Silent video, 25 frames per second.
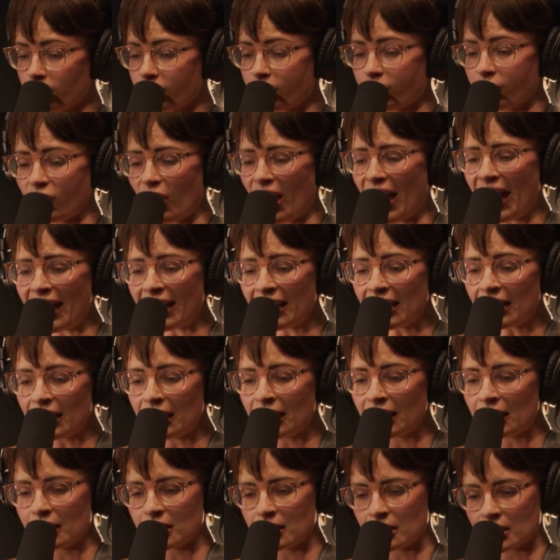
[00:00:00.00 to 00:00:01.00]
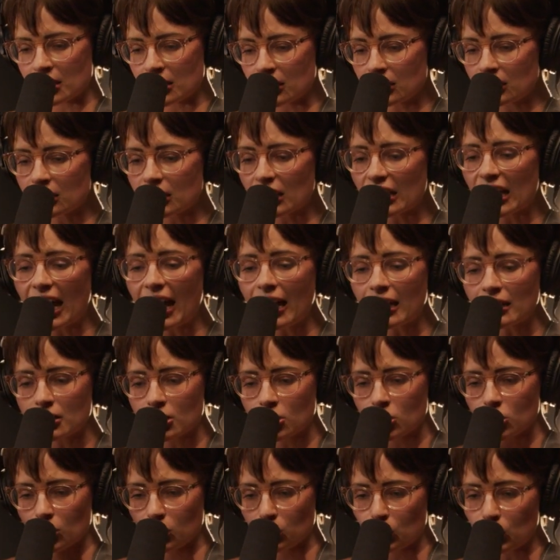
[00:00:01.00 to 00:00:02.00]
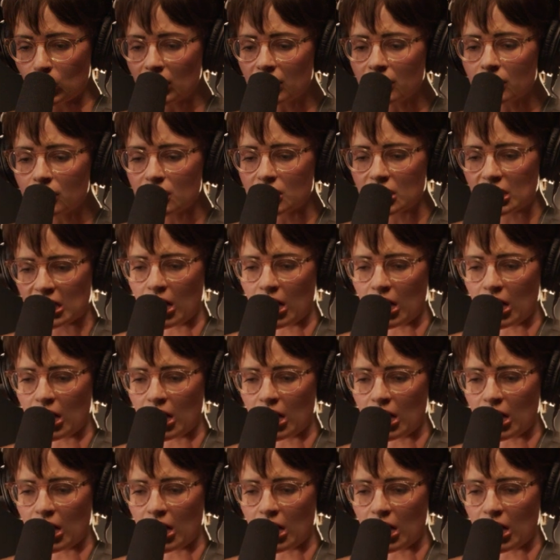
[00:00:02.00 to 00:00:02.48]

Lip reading: face in case the wind